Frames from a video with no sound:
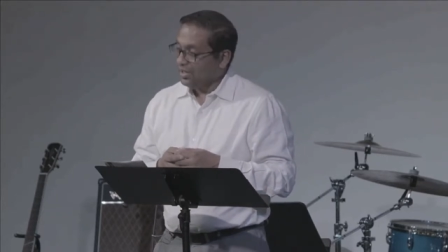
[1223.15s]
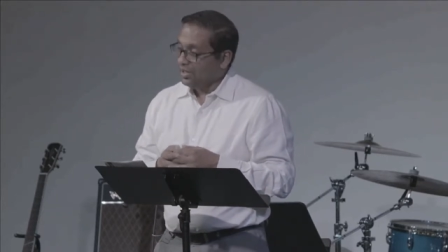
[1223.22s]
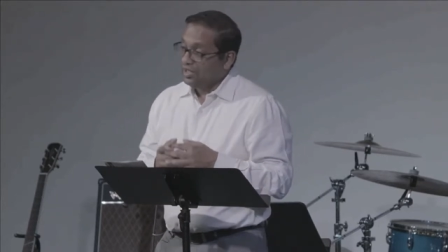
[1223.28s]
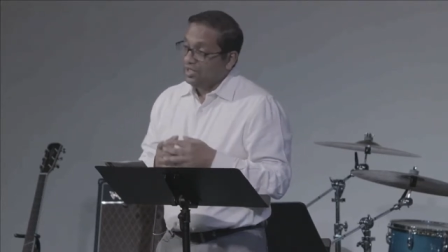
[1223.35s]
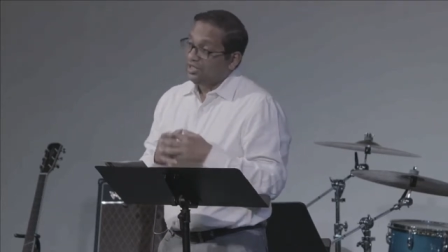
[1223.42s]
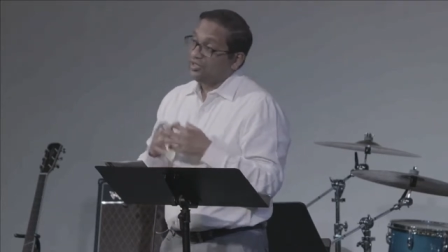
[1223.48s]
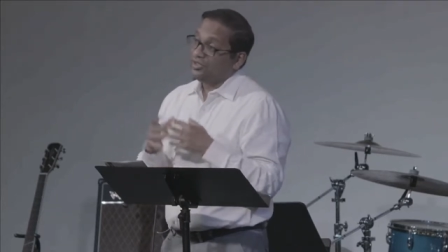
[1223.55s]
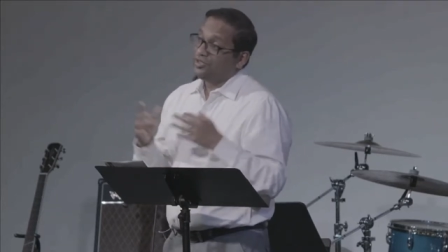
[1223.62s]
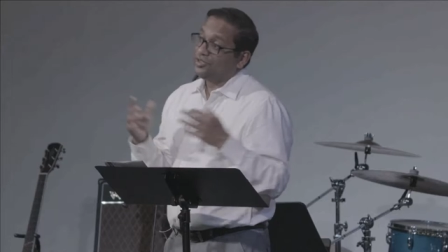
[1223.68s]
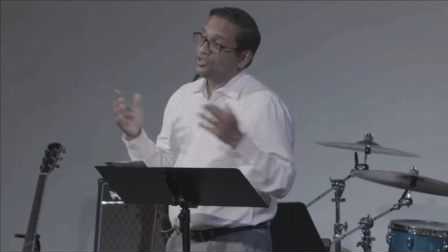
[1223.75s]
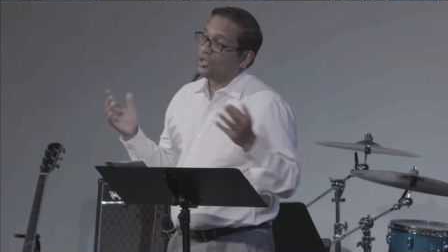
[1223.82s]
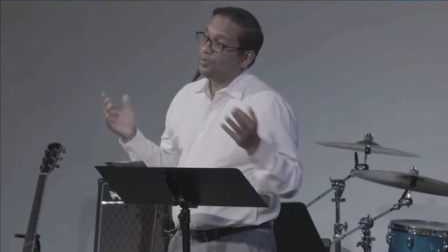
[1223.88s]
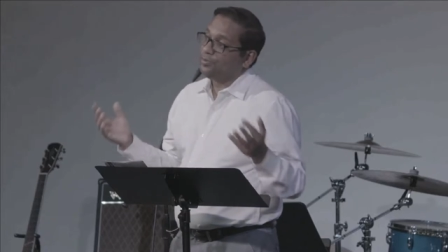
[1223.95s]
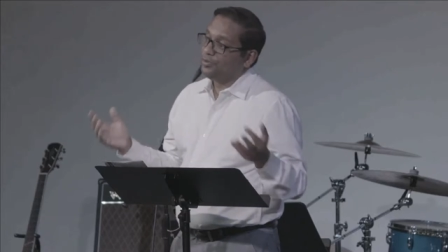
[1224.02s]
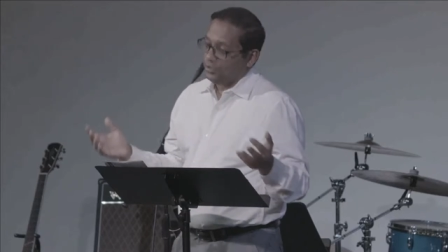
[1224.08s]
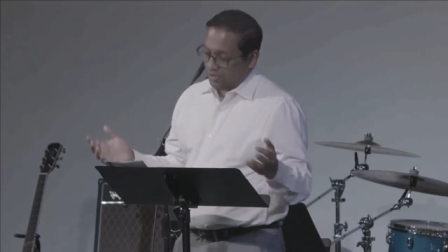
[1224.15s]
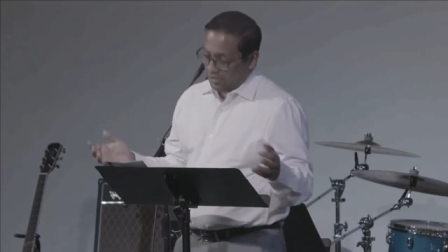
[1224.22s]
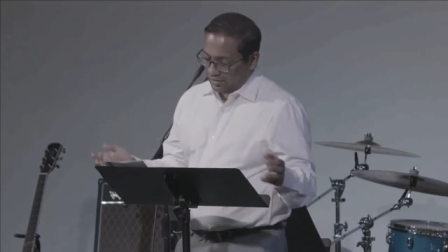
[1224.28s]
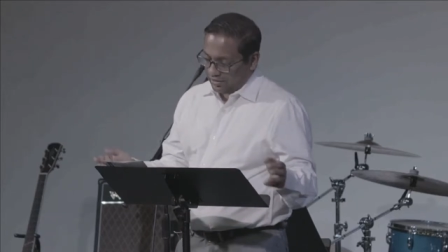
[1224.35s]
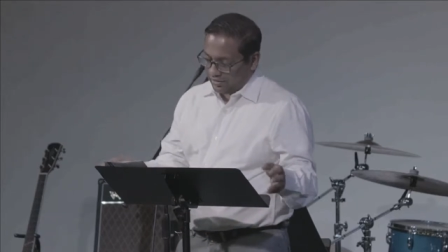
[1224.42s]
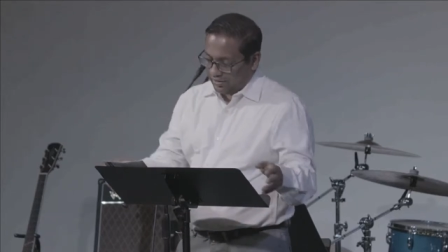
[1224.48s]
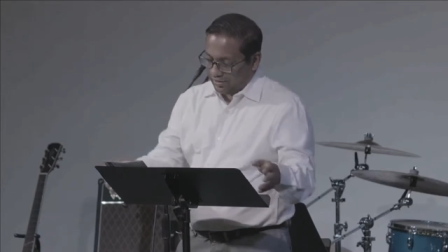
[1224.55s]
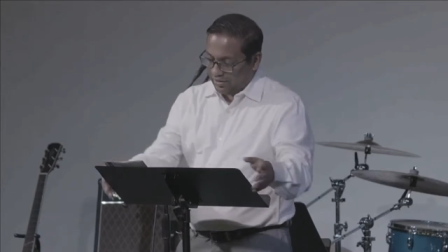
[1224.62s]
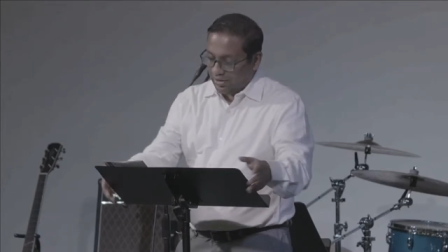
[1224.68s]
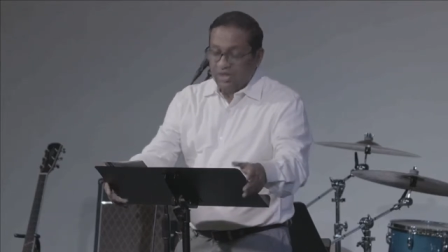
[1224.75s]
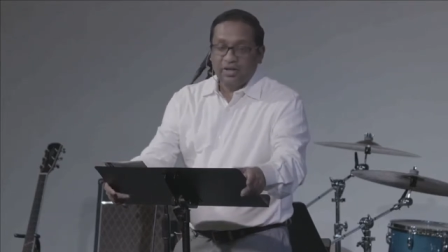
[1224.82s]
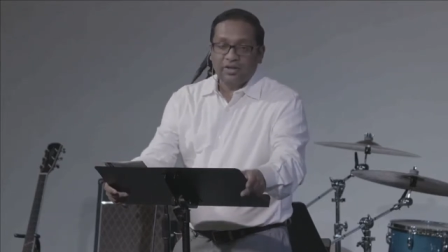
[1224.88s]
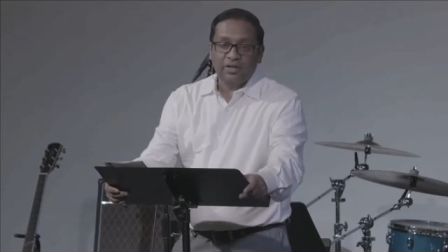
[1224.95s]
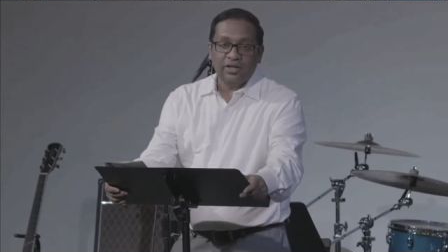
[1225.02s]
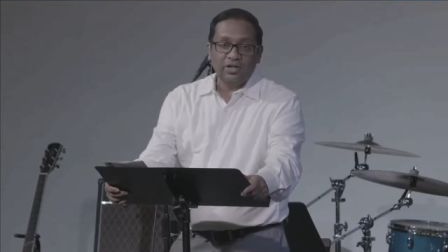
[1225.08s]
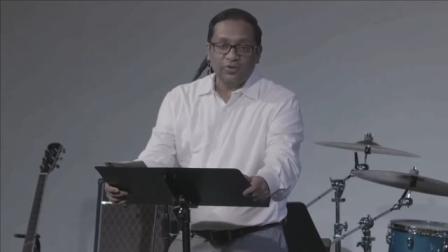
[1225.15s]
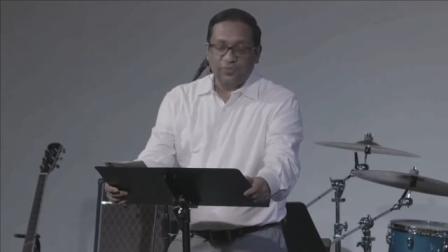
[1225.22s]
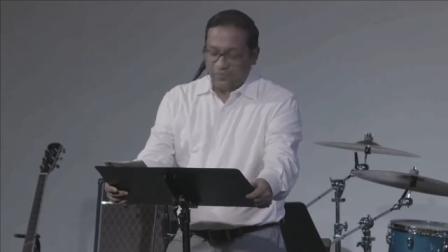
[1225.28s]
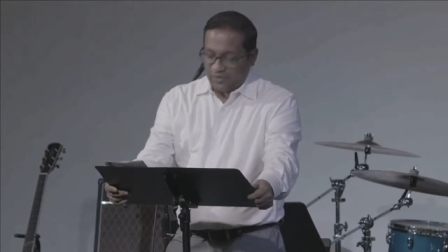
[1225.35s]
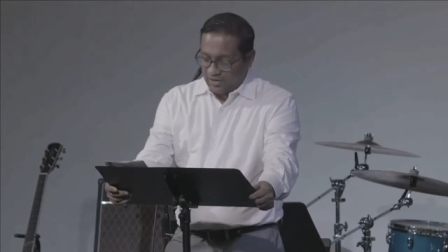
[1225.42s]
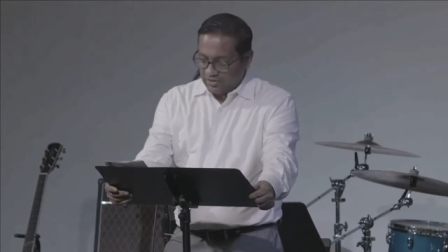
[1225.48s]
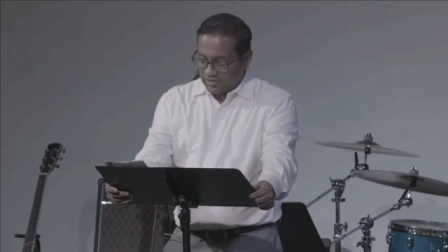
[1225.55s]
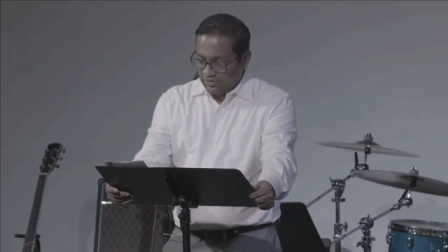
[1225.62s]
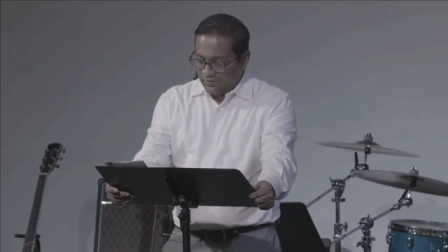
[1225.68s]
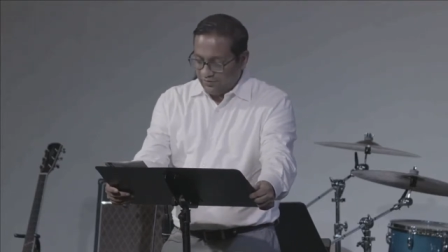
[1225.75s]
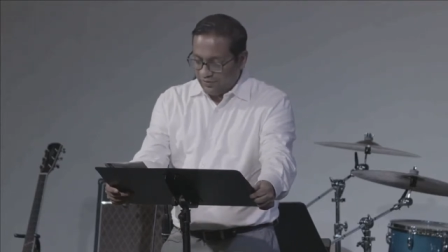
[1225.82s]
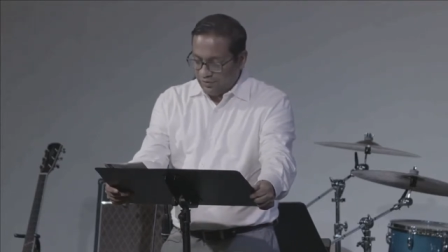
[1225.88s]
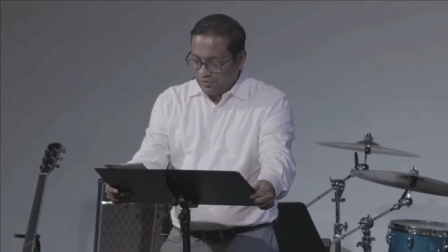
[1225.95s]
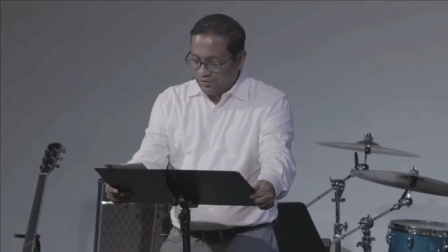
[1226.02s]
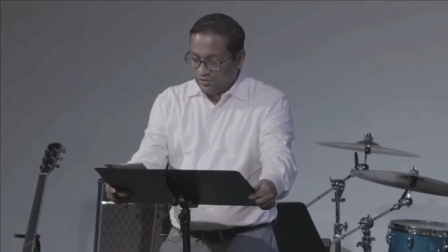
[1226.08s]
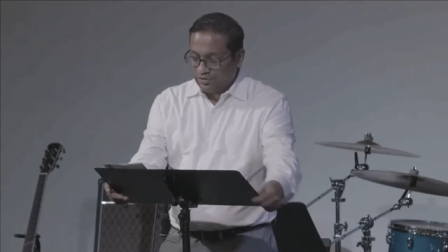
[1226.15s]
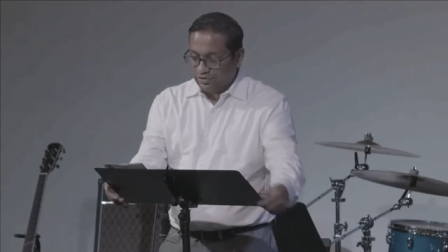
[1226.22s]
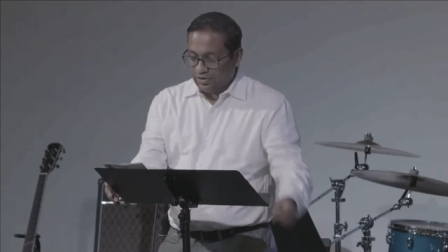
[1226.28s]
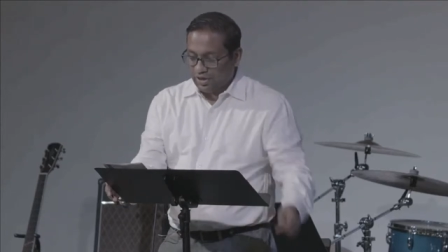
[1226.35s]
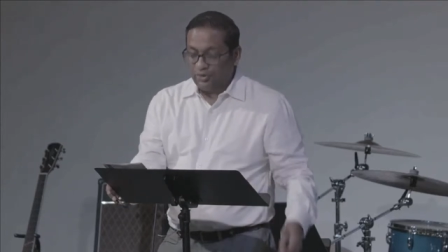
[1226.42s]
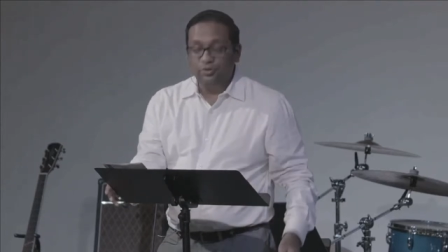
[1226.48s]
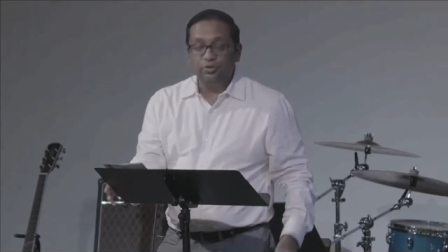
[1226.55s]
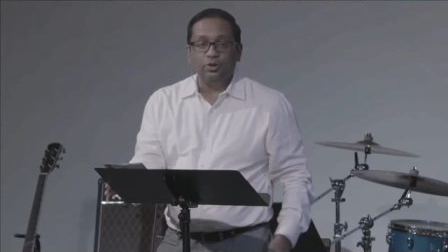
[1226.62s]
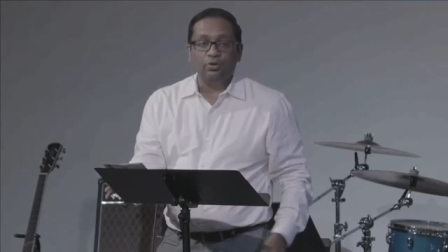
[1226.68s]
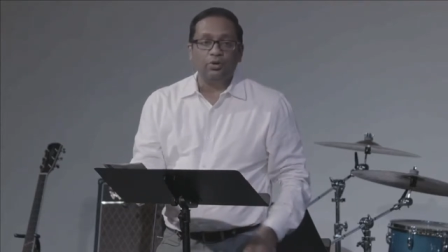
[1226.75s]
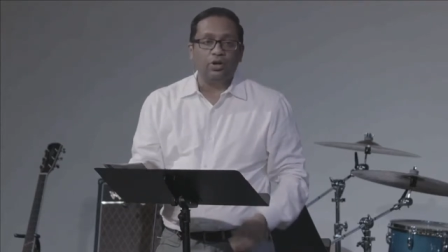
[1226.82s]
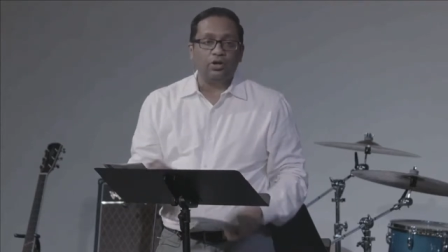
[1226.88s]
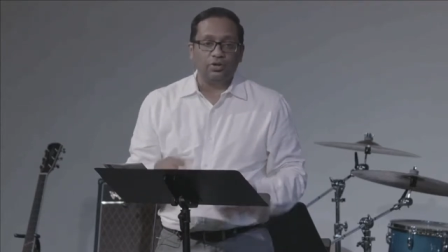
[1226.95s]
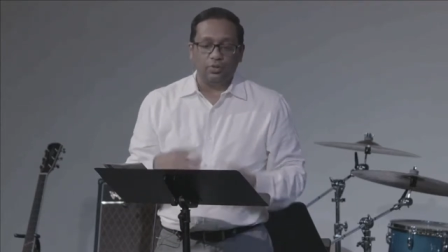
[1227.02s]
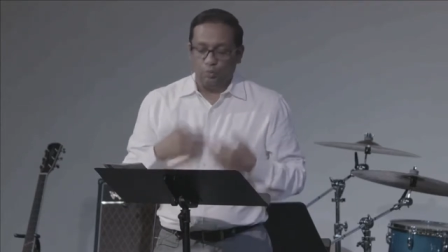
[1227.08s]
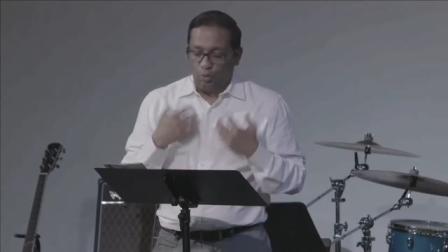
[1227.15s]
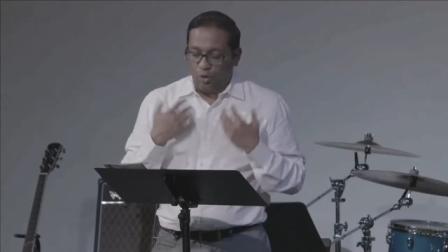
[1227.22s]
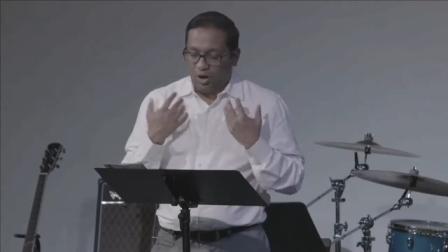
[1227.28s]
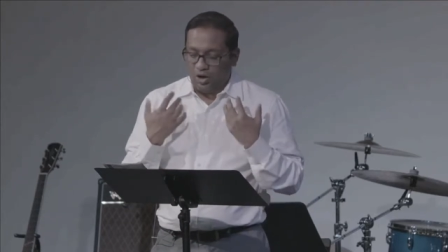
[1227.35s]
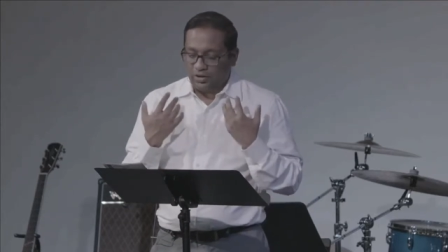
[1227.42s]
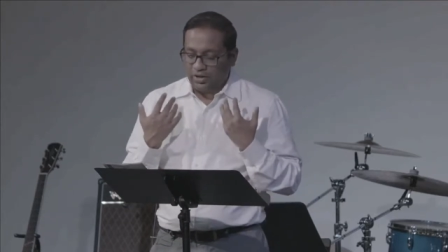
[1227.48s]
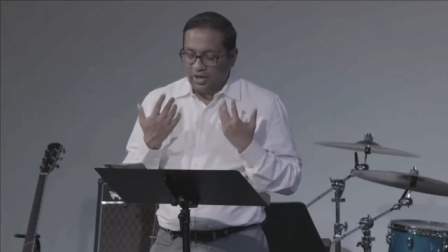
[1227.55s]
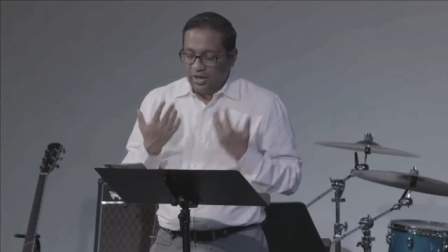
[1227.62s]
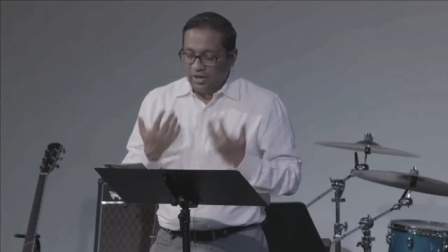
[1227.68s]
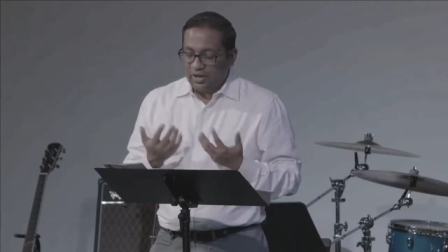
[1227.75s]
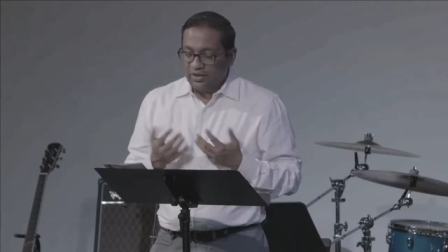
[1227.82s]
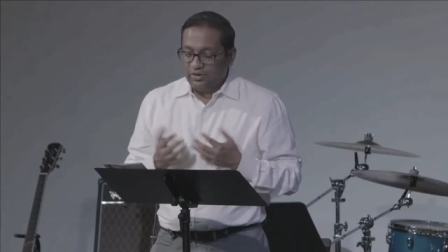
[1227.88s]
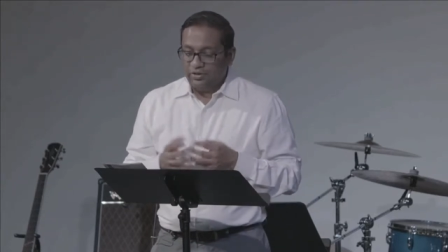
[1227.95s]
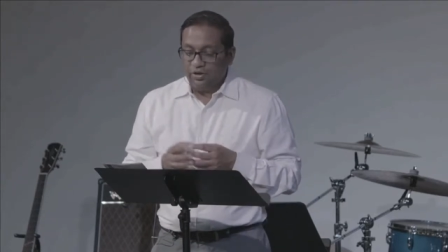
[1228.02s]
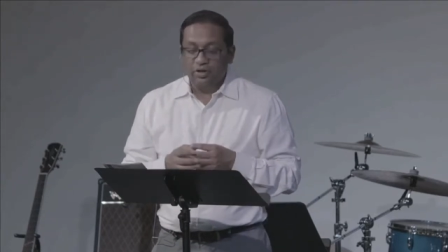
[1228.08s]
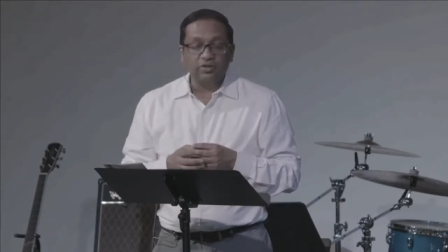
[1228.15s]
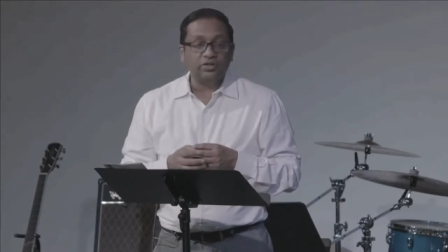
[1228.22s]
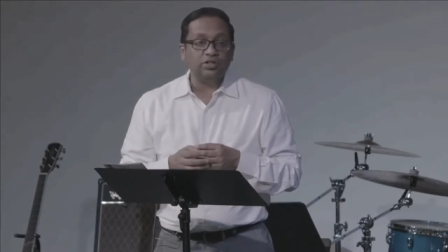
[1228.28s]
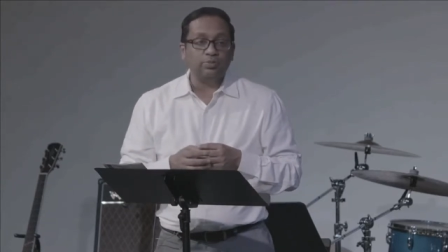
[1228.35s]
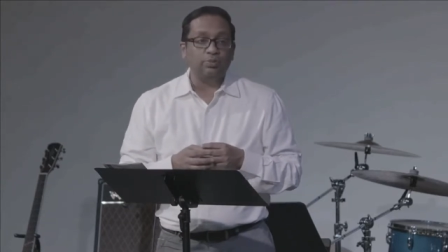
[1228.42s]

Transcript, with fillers: He clears up dark and clarifies confusion so that you no longer walk in darkness,